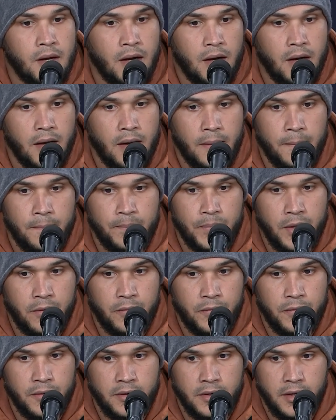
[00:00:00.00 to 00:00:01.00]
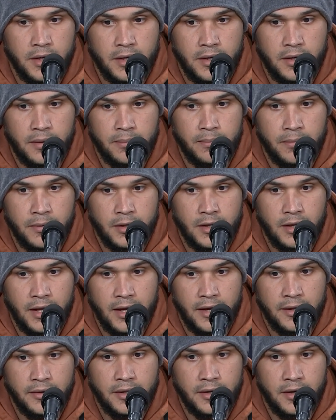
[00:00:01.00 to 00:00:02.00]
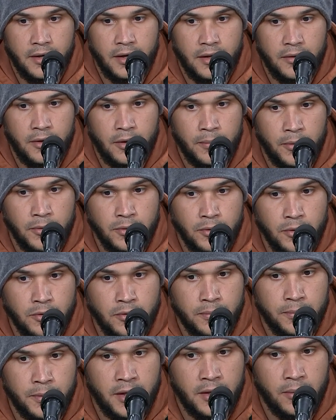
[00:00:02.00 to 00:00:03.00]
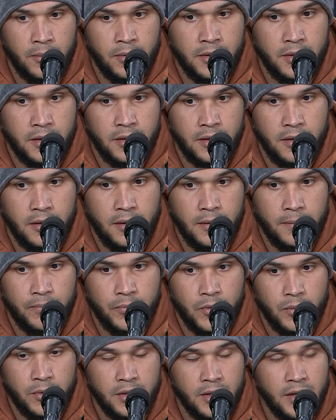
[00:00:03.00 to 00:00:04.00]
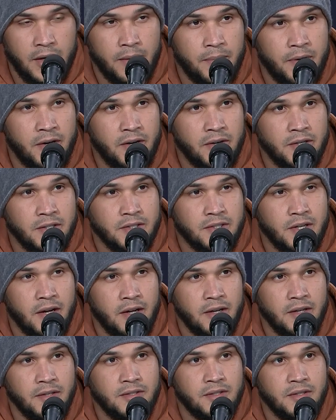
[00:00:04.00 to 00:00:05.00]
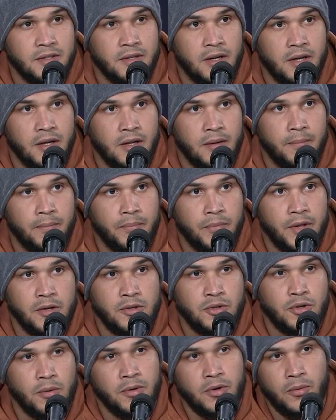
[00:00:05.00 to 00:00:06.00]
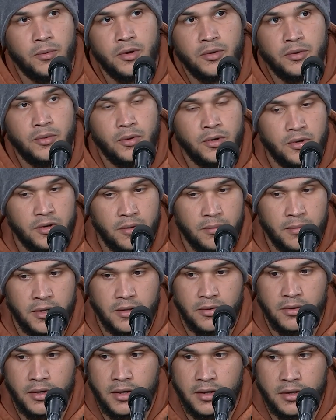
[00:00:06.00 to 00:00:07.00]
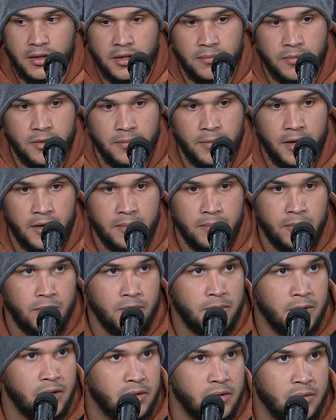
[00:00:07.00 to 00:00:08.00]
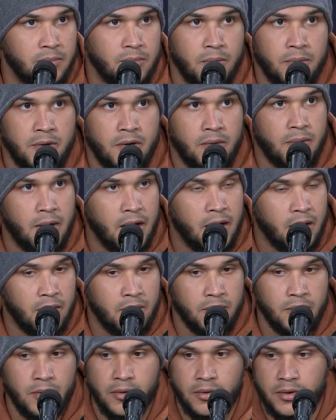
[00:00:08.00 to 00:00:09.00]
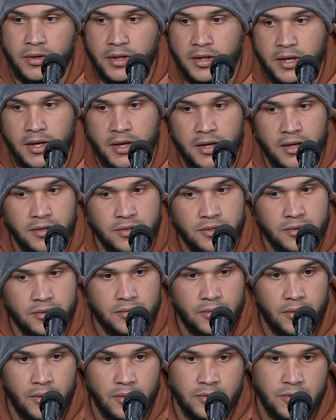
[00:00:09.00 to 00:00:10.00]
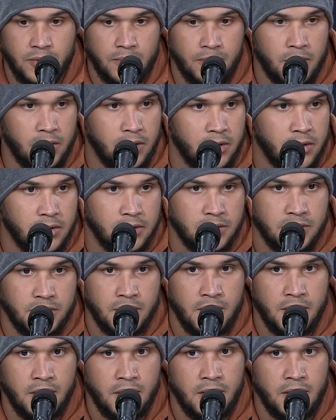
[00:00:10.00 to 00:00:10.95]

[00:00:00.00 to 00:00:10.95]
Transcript: I feel like I'm glad that I had the opportunity to play with a lot of veterans guys, and they showed me the way to do it. You know what I mean? You got to keep your body moving, you're moving around, go in the cage, throw some balls.